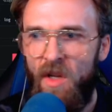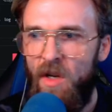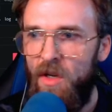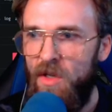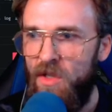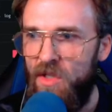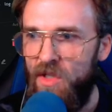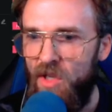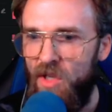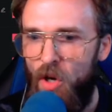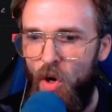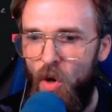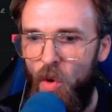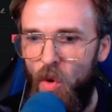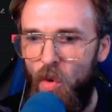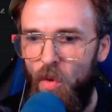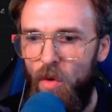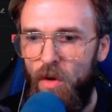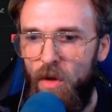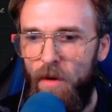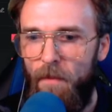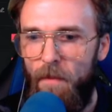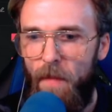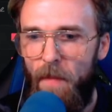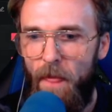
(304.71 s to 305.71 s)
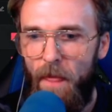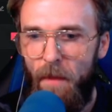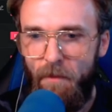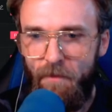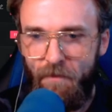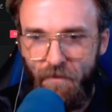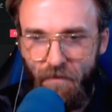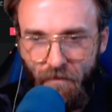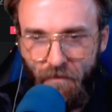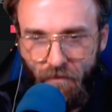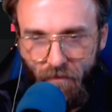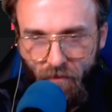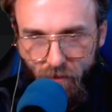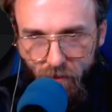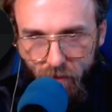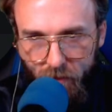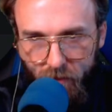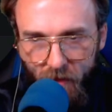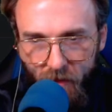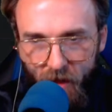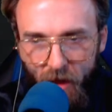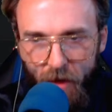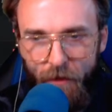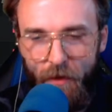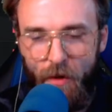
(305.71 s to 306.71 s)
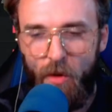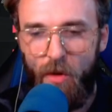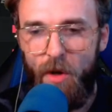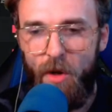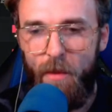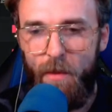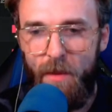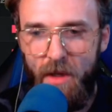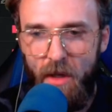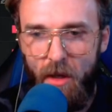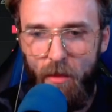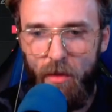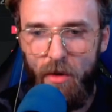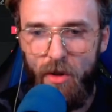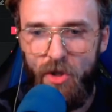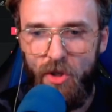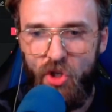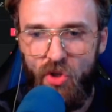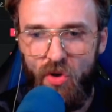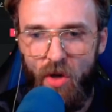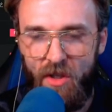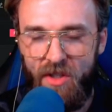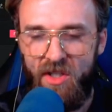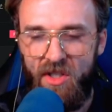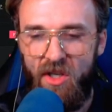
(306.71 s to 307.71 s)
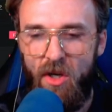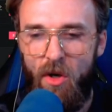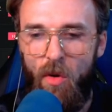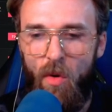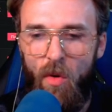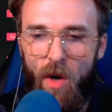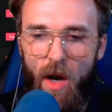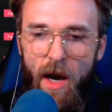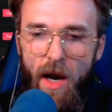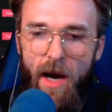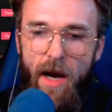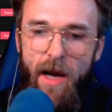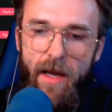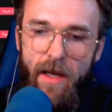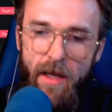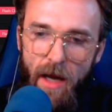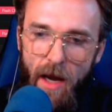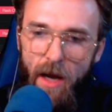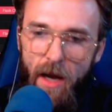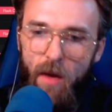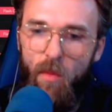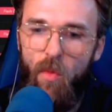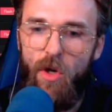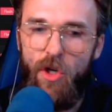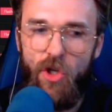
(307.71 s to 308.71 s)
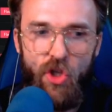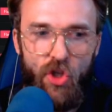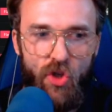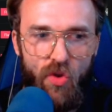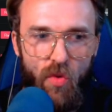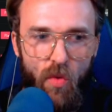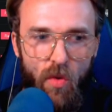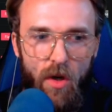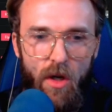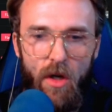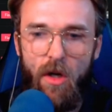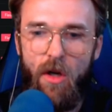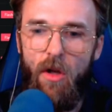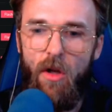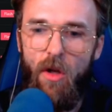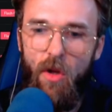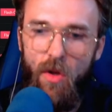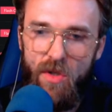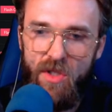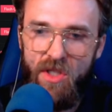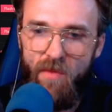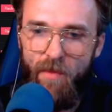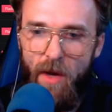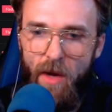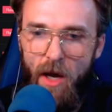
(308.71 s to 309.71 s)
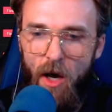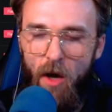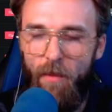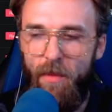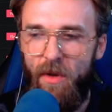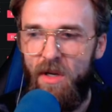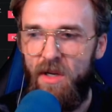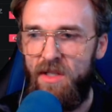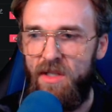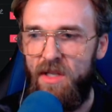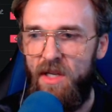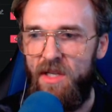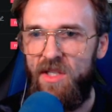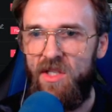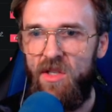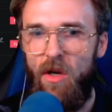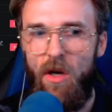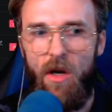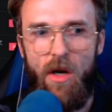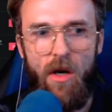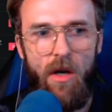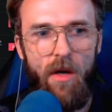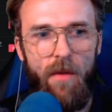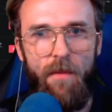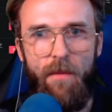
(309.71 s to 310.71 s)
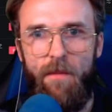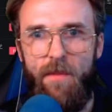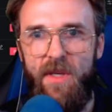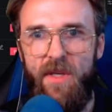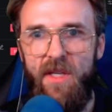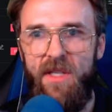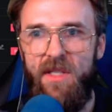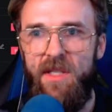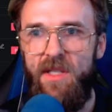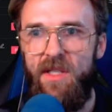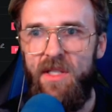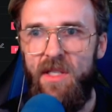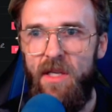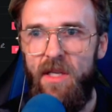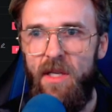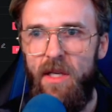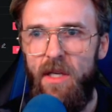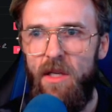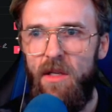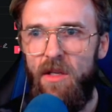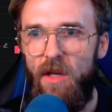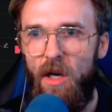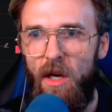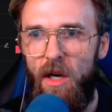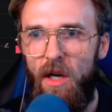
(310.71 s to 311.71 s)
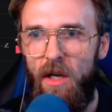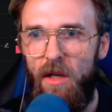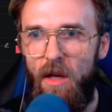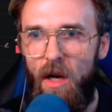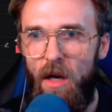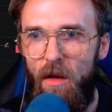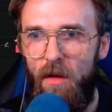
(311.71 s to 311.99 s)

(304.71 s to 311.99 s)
So if you were to be able to, sh so I, I went short, closed them out because I saw B T C uh,